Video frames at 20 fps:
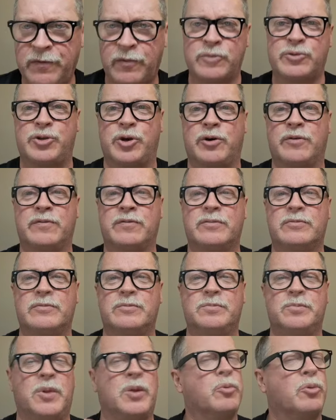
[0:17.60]
First off,
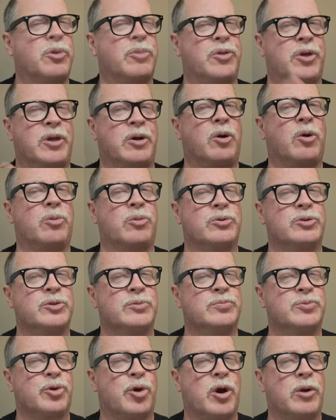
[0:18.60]
I want to thank all the
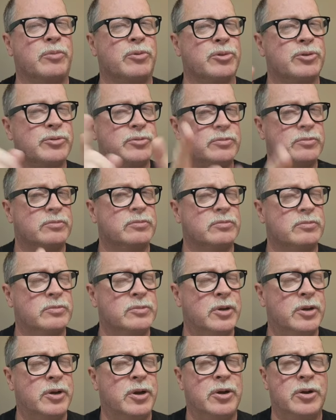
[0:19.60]
subscribers,
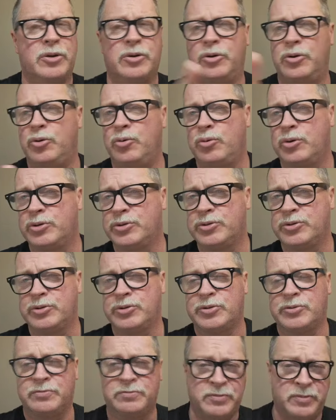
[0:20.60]
new
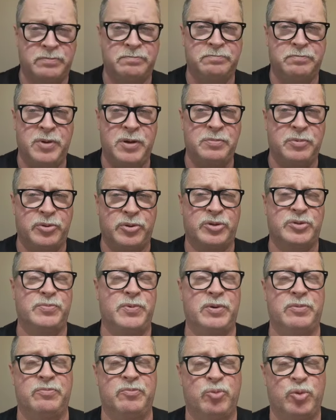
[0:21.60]
ones, people that's
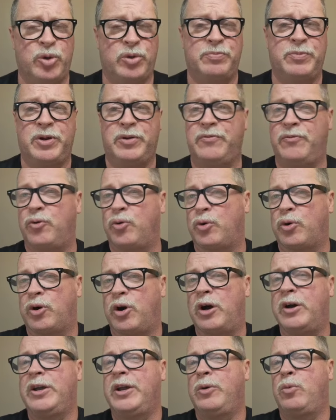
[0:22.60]
been with me
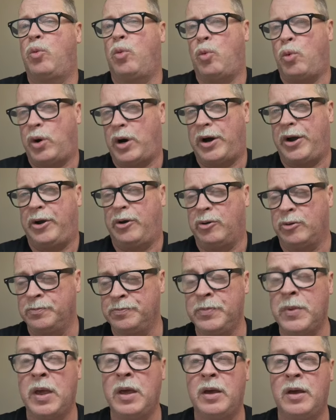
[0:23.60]
for a while.
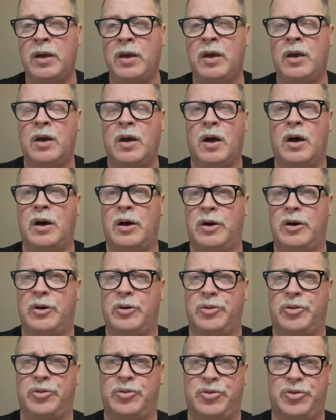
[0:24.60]

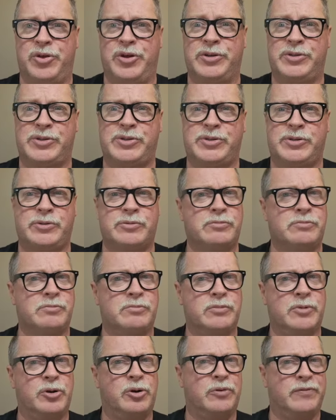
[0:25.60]
Uh, this
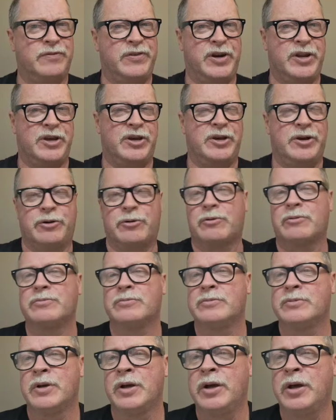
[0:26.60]
little video here